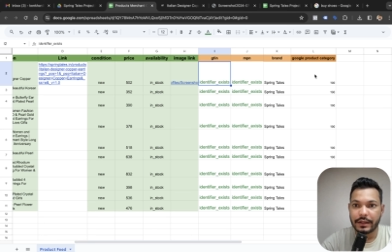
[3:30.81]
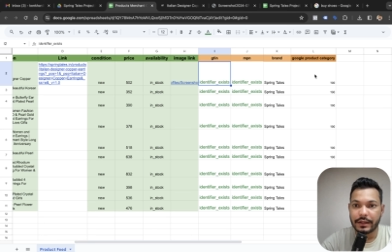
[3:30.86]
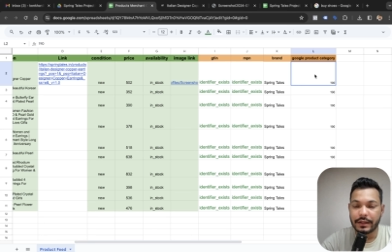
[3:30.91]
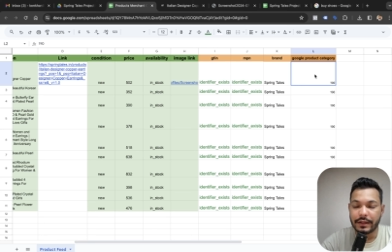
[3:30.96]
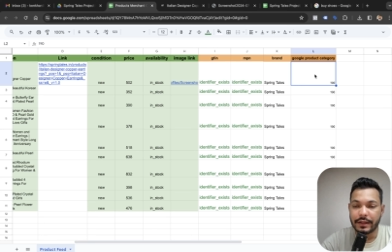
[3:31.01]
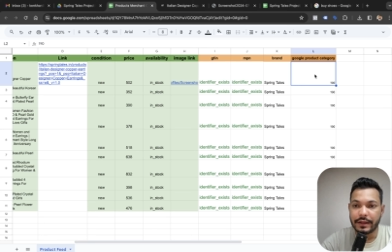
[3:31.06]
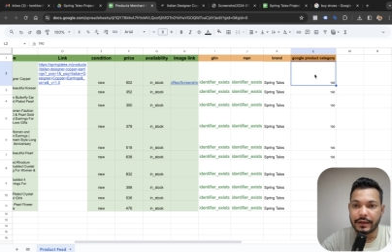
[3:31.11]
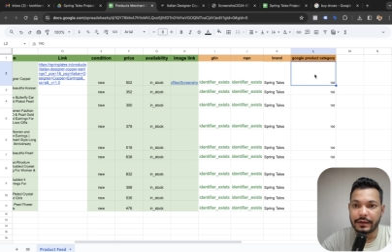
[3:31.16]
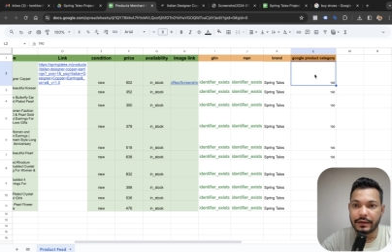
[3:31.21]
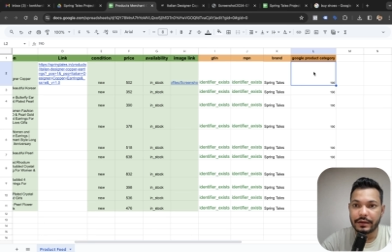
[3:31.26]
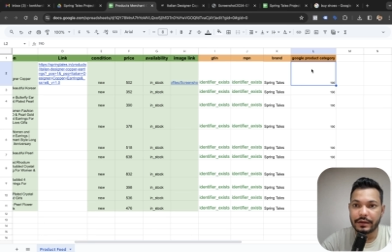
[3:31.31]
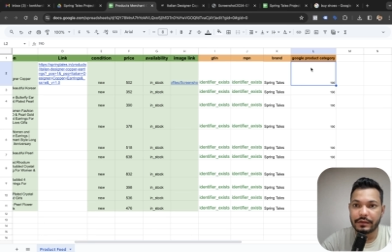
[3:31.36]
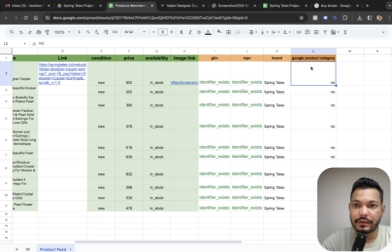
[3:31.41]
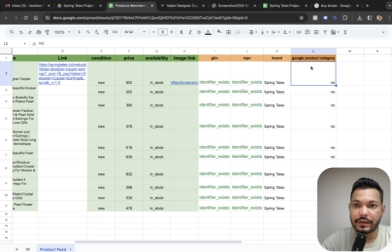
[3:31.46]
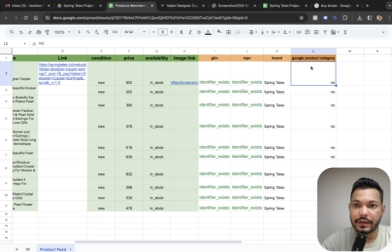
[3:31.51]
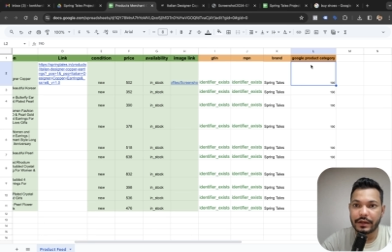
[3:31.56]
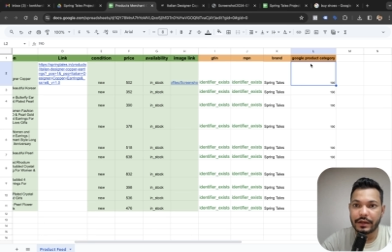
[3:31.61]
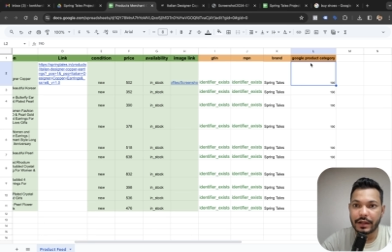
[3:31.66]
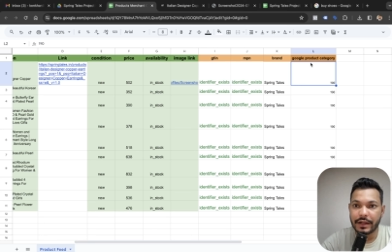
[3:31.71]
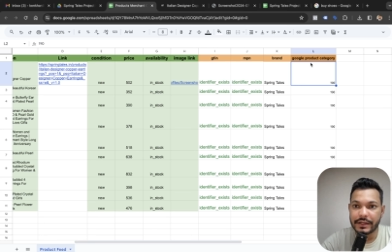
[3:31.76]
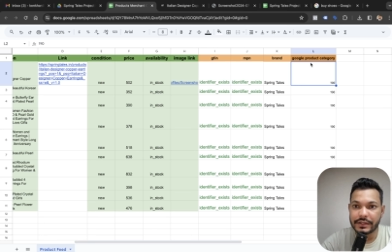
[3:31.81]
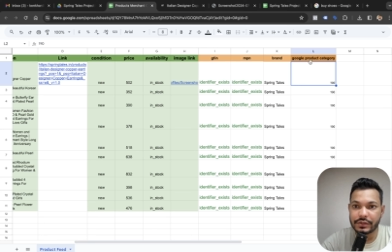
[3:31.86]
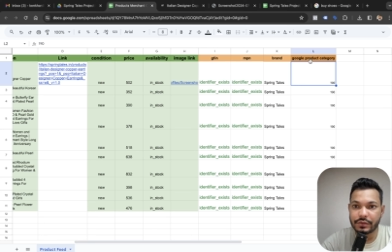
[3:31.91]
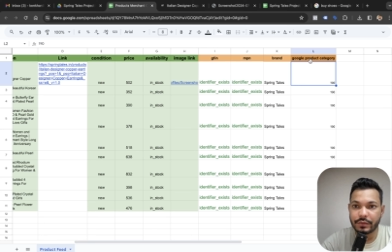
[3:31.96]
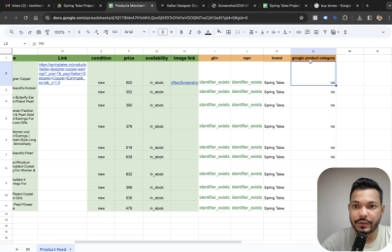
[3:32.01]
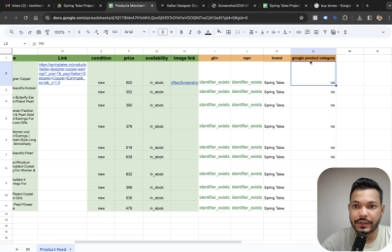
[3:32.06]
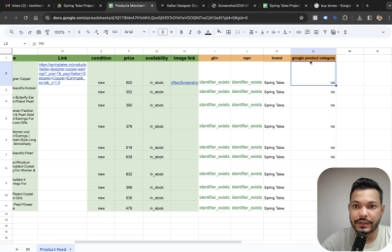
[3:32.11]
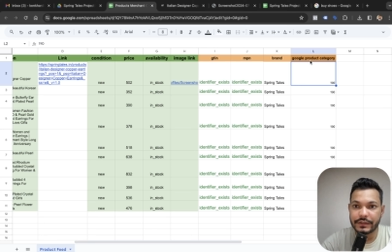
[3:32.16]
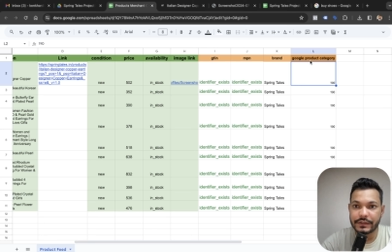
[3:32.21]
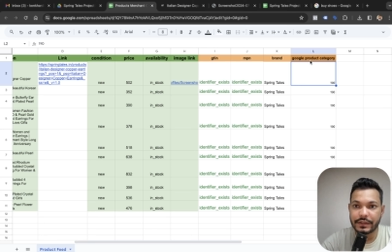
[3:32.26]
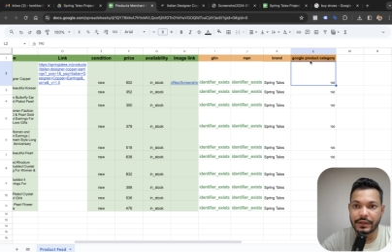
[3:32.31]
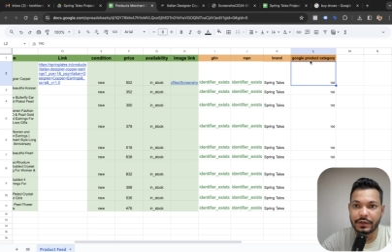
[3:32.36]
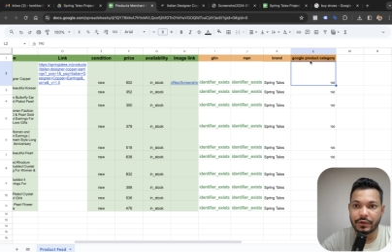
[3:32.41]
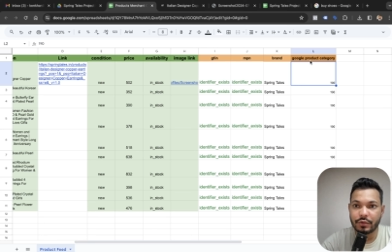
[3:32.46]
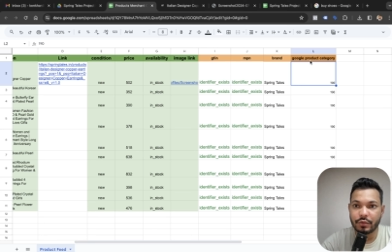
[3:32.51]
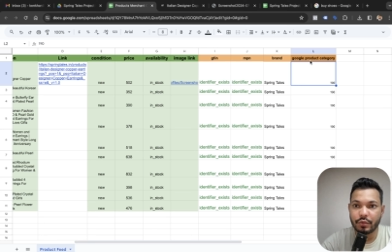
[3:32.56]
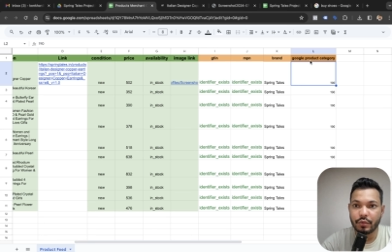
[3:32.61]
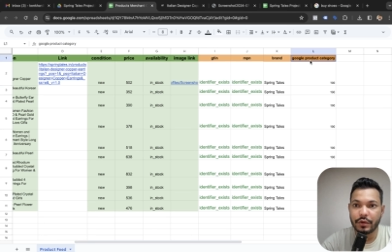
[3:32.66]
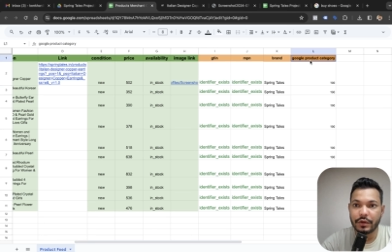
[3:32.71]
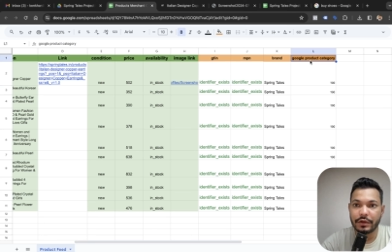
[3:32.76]
Then the last one is the
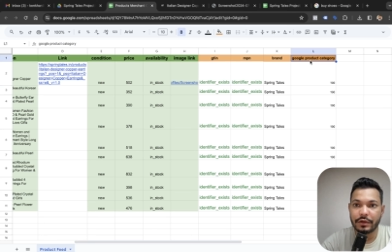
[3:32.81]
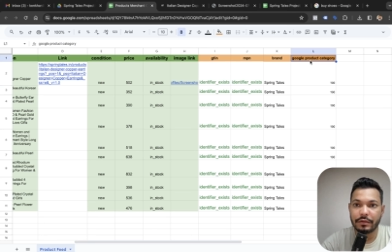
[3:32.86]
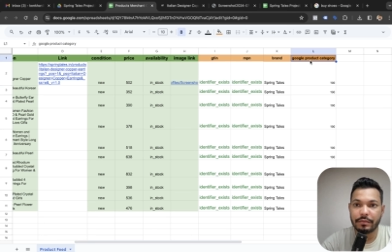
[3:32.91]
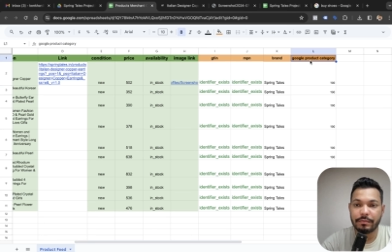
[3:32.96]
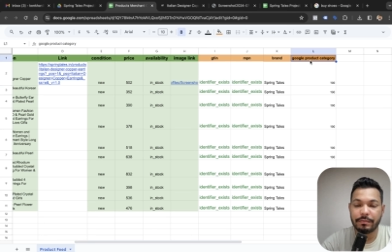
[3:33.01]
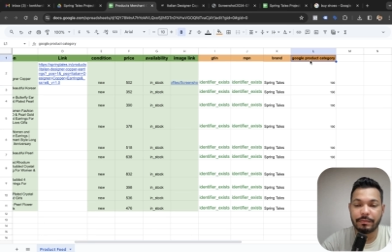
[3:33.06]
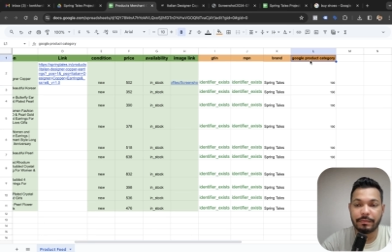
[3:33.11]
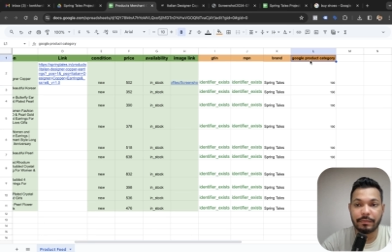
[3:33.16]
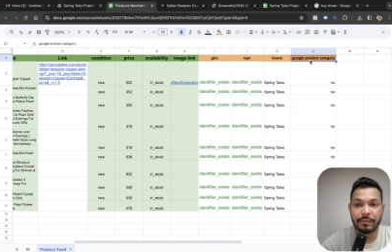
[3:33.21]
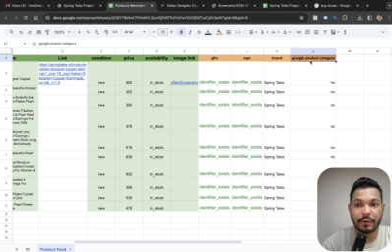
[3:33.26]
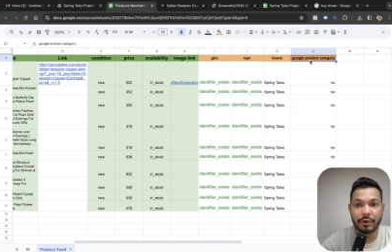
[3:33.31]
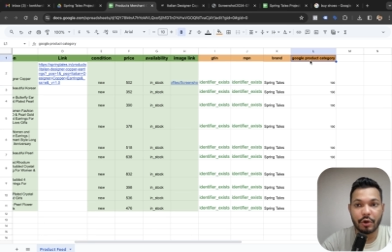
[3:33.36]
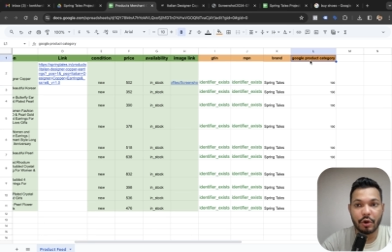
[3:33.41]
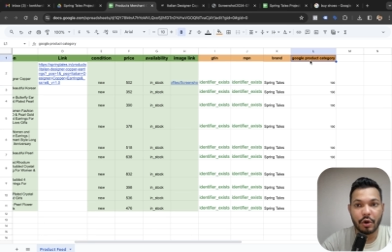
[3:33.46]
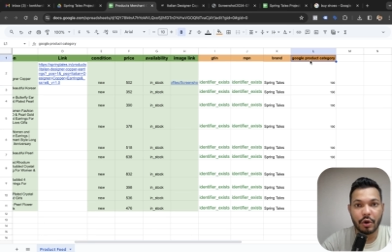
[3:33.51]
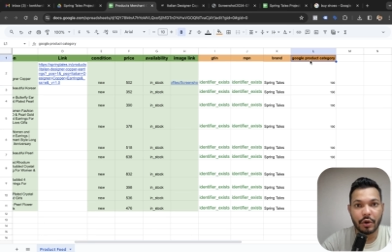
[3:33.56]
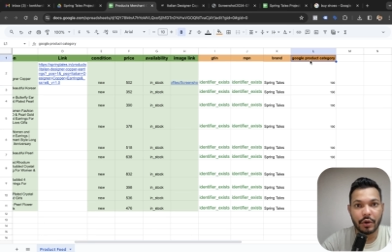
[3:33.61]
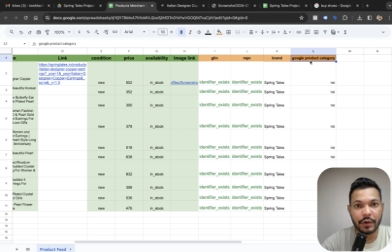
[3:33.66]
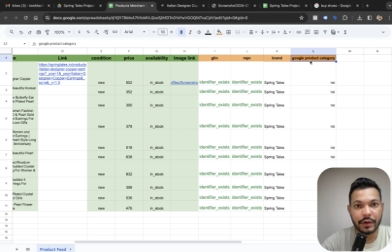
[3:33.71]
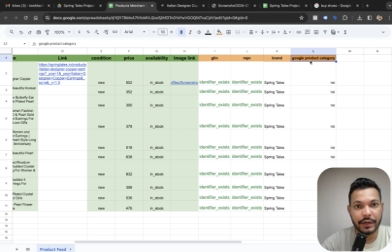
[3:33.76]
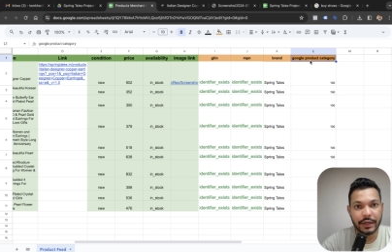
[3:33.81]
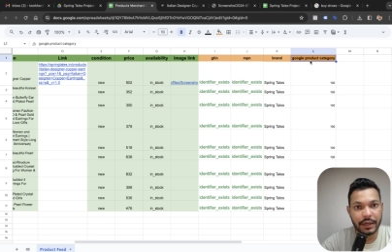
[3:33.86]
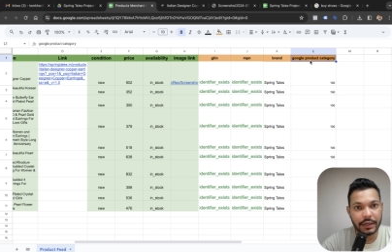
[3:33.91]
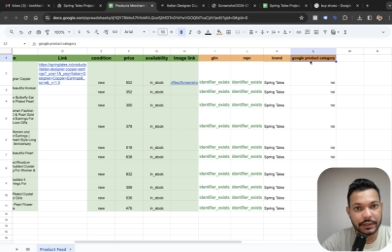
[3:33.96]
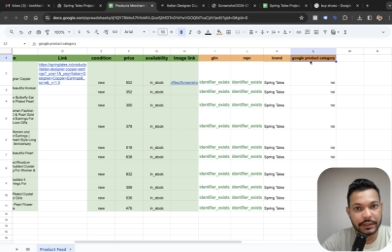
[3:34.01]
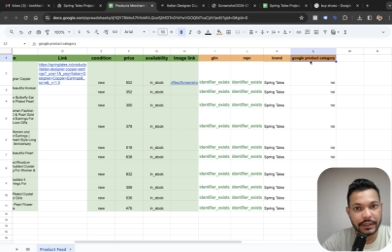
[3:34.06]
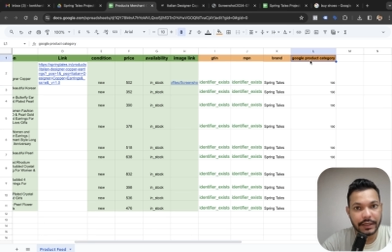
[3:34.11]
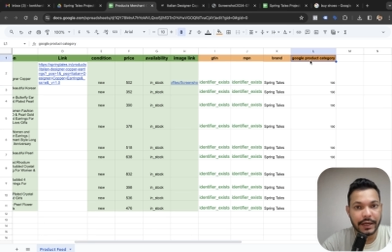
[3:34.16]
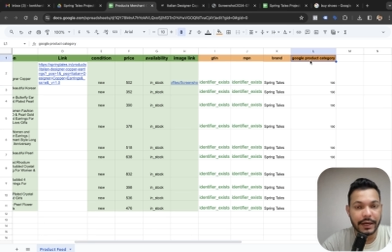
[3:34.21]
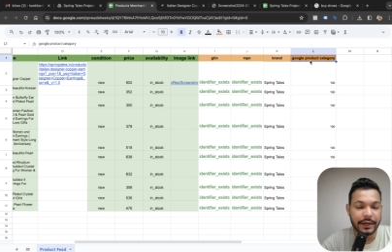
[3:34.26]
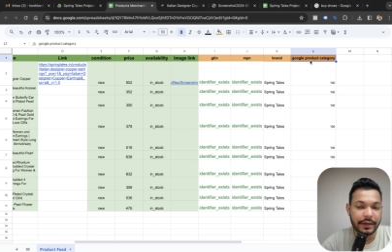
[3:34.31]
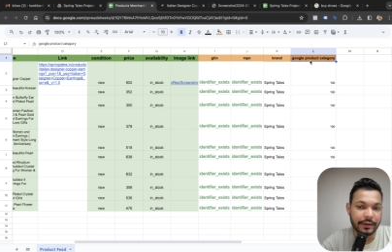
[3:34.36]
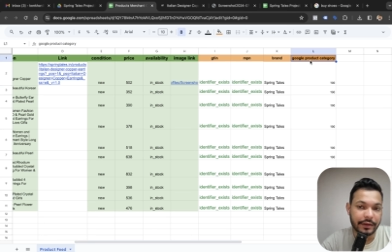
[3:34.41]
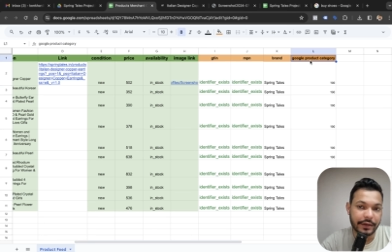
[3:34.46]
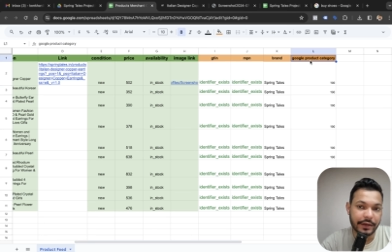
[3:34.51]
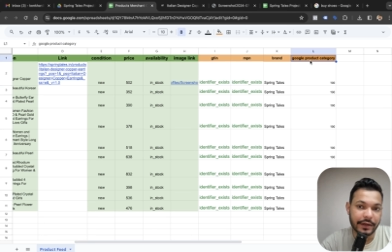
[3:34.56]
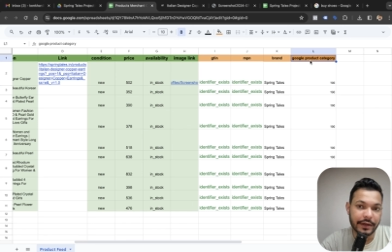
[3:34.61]
Google product category.